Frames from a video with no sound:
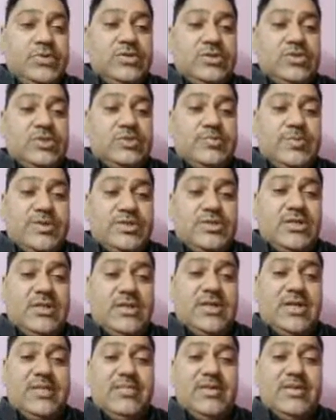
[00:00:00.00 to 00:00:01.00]
especially
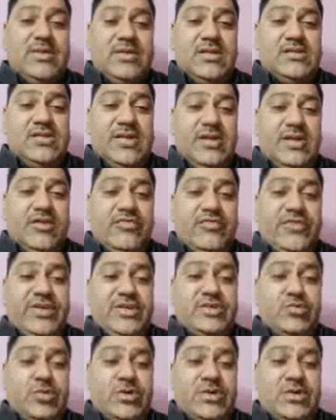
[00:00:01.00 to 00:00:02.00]
chemicals and
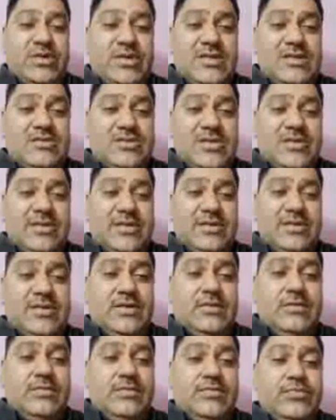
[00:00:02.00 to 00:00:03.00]
wastewater is generated.
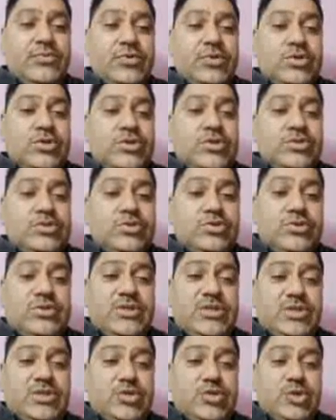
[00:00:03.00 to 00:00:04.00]
So
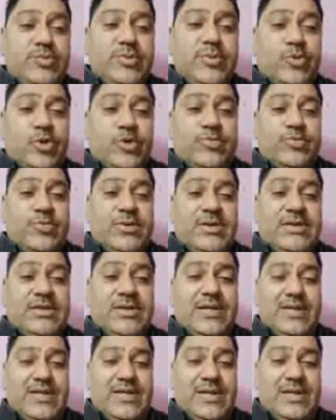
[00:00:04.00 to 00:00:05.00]
these should be properly
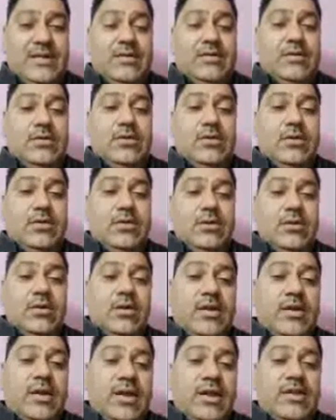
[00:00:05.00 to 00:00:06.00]
treated,
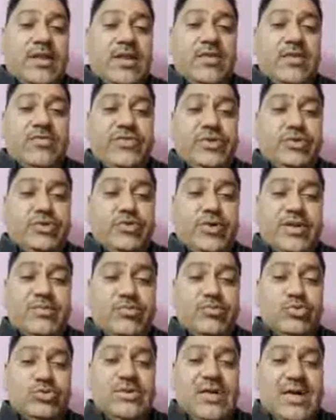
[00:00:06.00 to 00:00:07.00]
and then we should
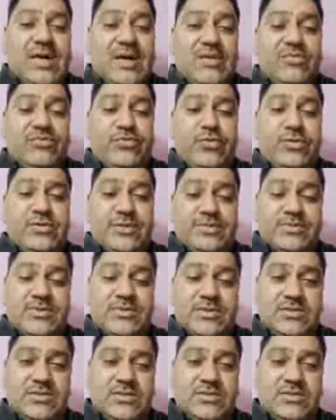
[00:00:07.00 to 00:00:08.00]
remove the harmful
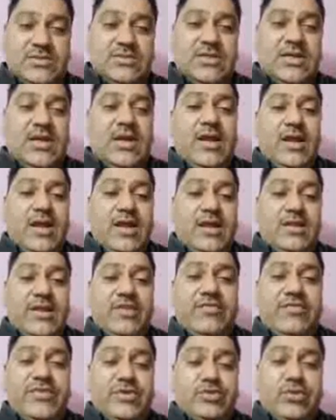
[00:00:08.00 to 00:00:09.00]
substances, and then
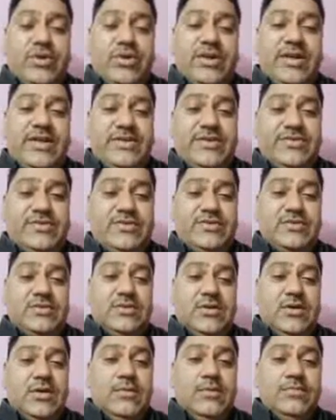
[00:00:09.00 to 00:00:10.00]
we should release
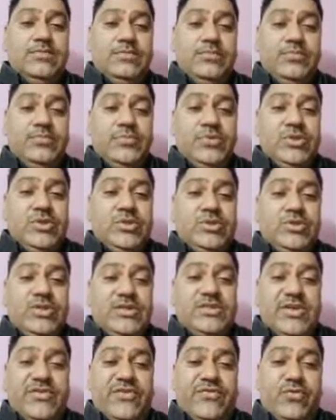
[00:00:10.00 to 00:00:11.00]
these
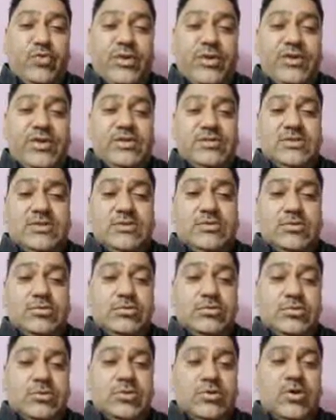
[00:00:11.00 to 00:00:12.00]
effluents into
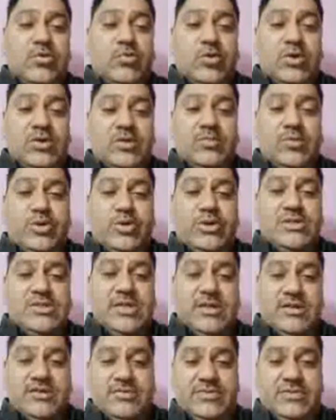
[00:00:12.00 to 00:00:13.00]
water bodies like
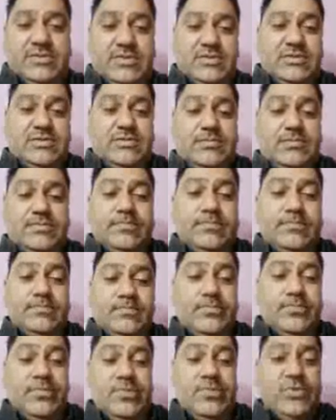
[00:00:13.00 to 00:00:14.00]
rivers.
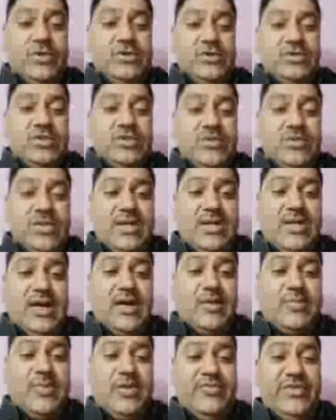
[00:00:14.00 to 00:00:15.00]
Similarly,
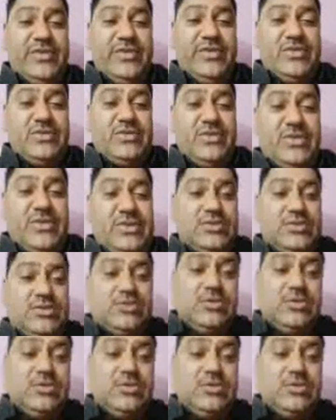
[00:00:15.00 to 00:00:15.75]
urban wastage